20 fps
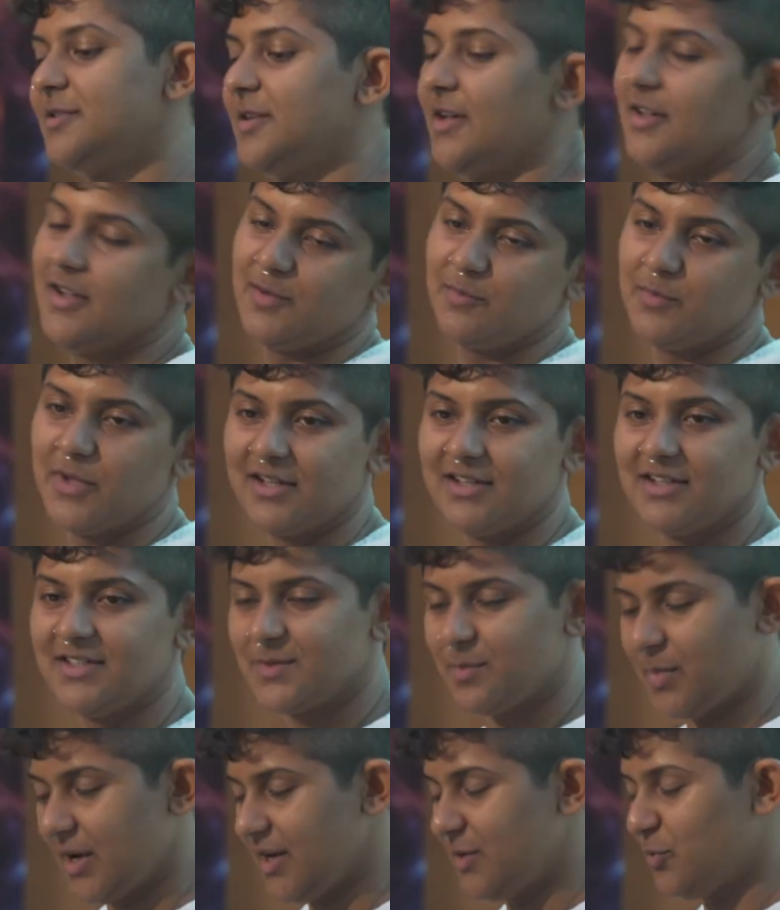at
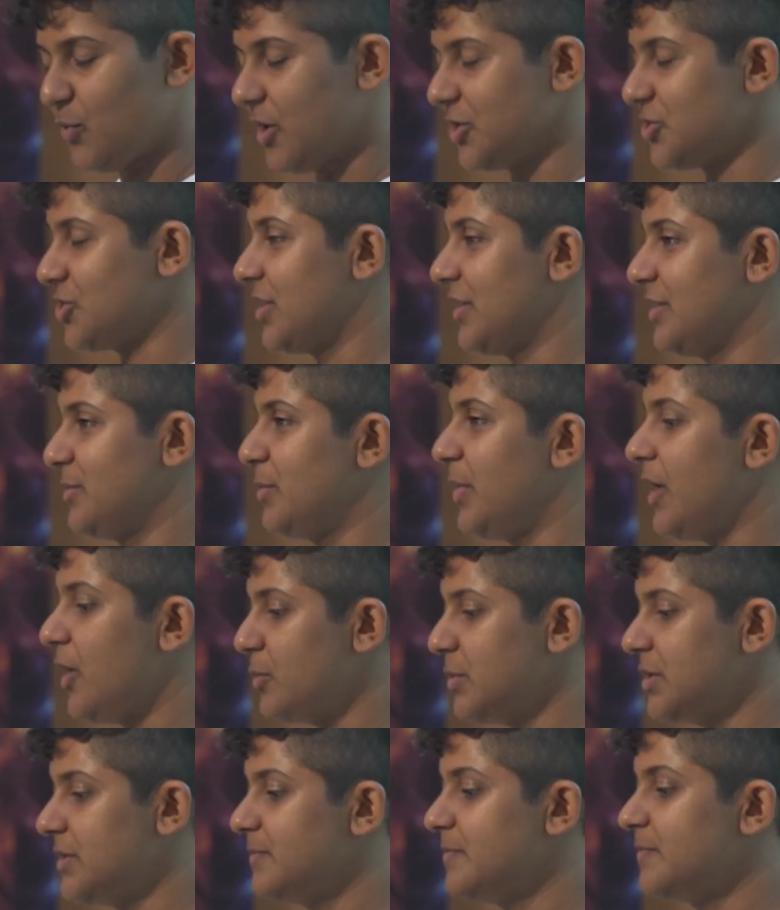least by Warstadt and
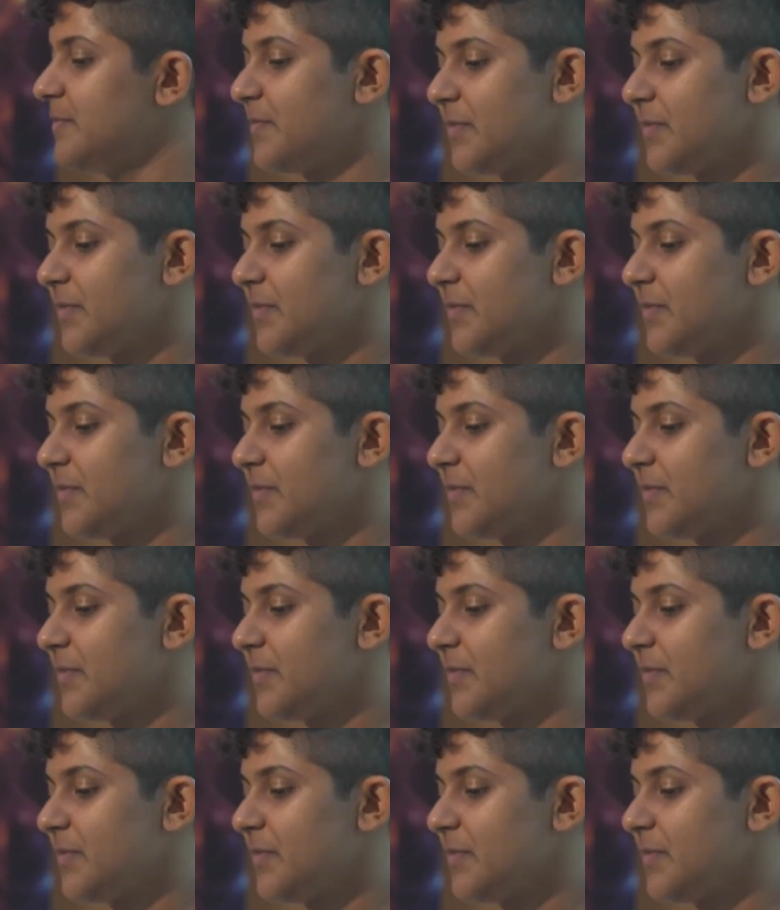Baumann,